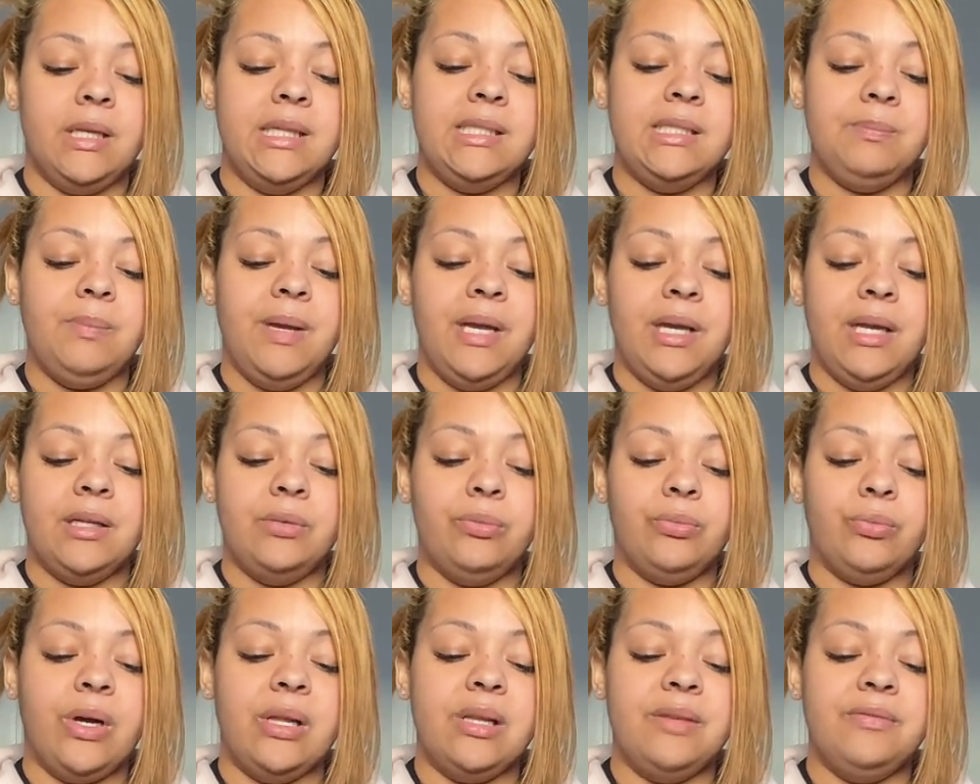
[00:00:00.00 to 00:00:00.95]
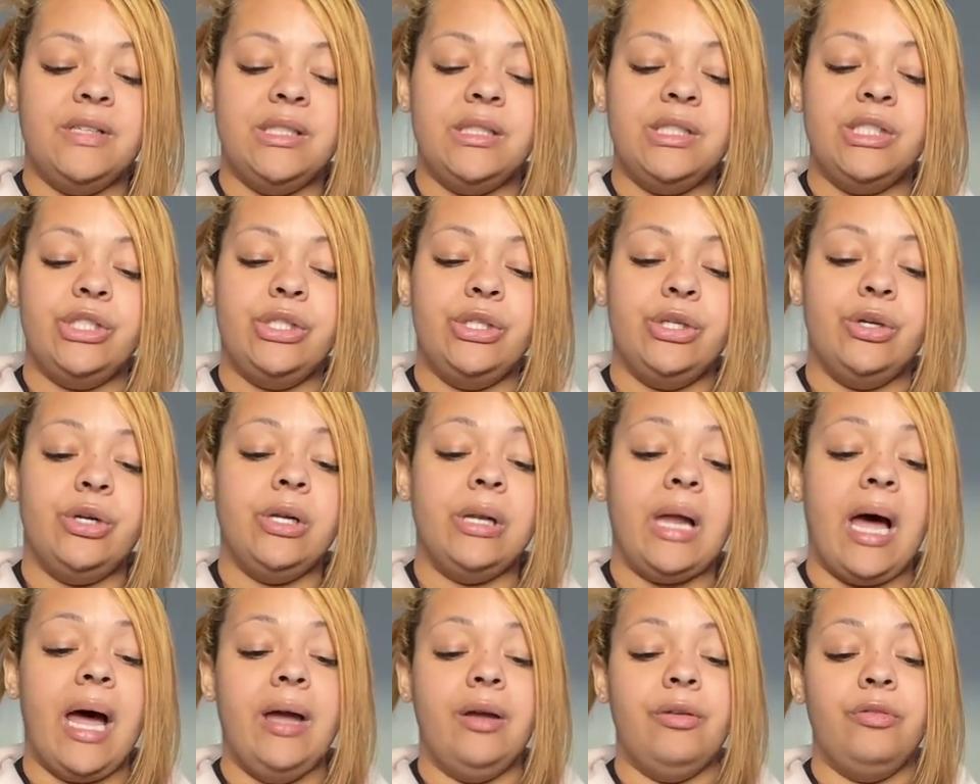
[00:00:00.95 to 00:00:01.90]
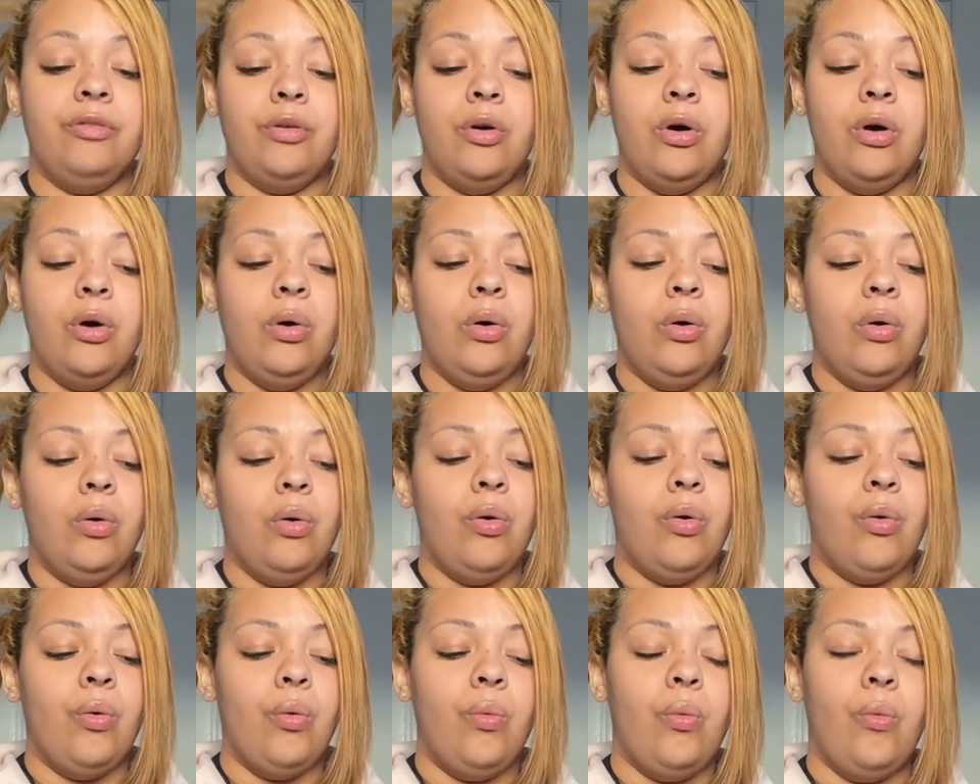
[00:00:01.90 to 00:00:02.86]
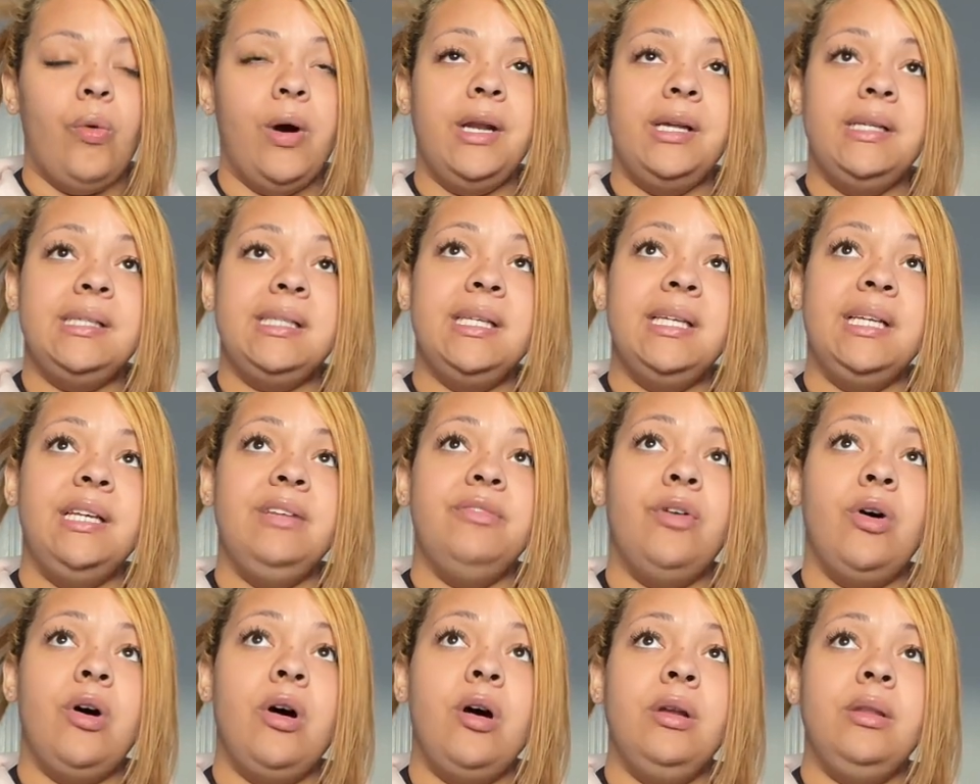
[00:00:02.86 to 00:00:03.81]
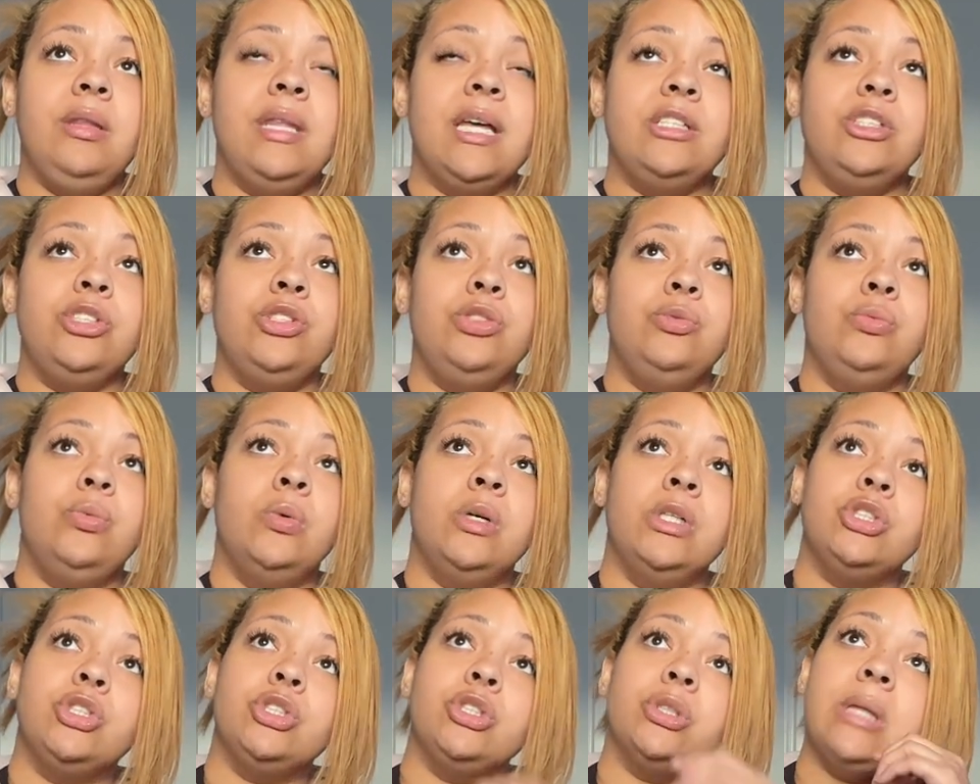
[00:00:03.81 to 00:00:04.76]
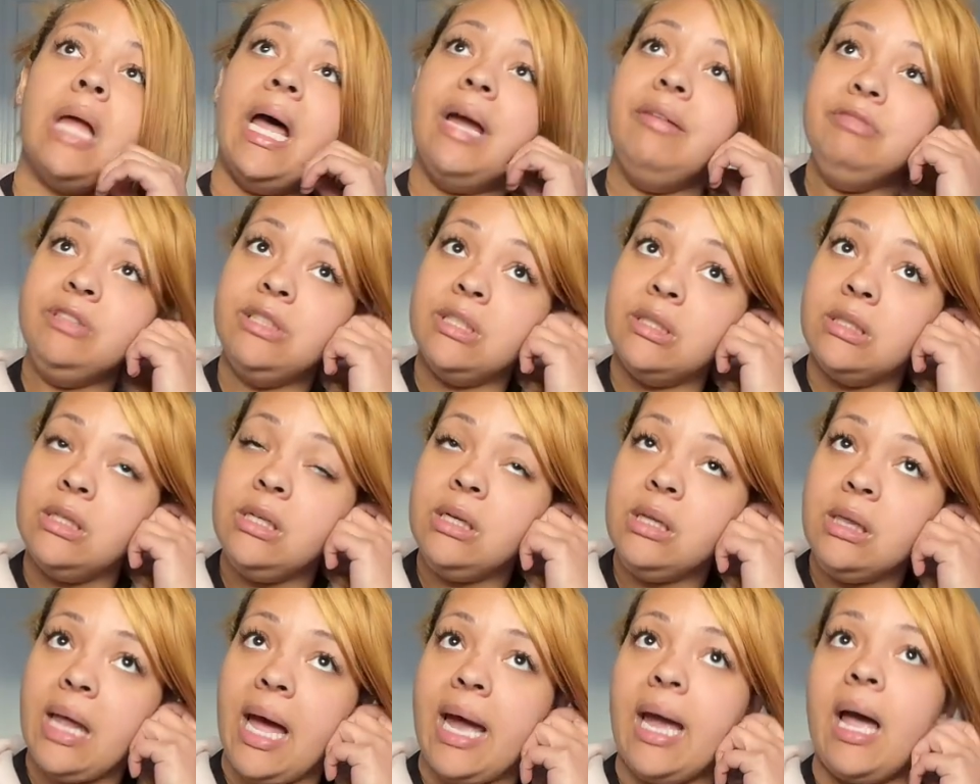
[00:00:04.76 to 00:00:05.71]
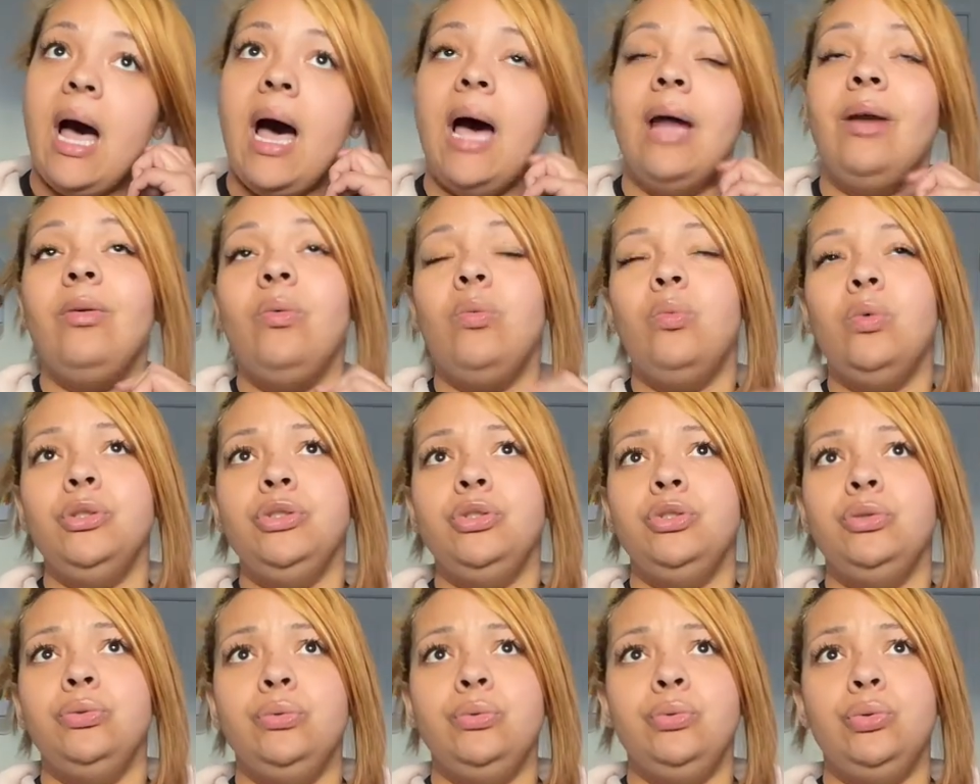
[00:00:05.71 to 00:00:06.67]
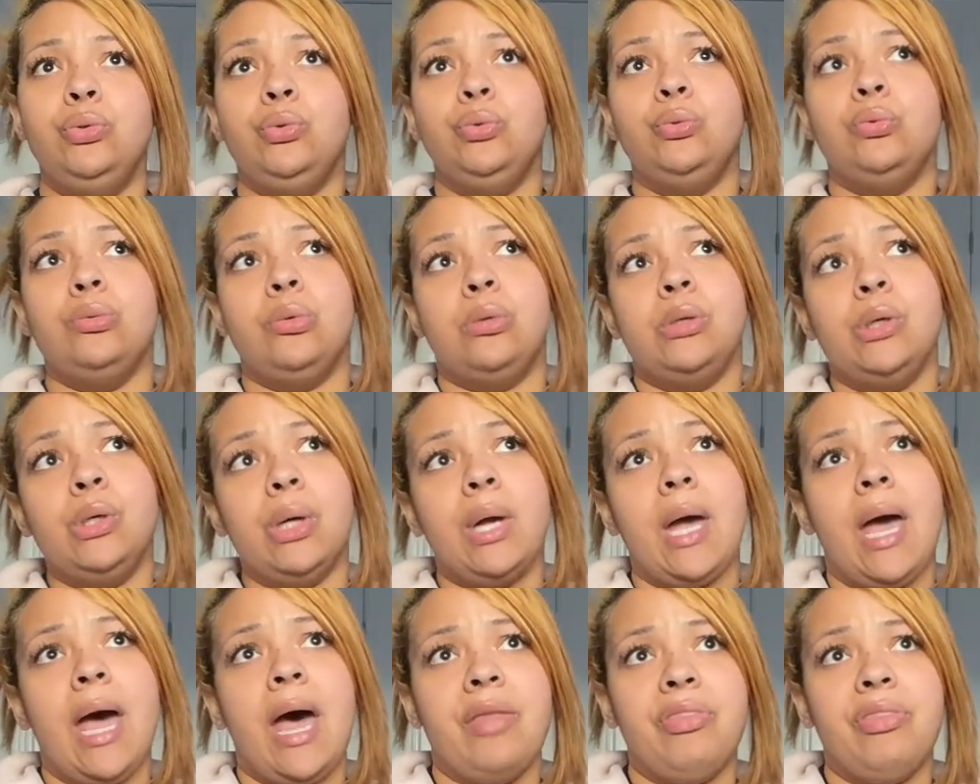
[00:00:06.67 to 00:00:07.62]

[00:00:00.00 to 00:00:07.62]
Let's make it relevant to your life. What is it, Yvonne, that you want your life to look like? I don't want you to look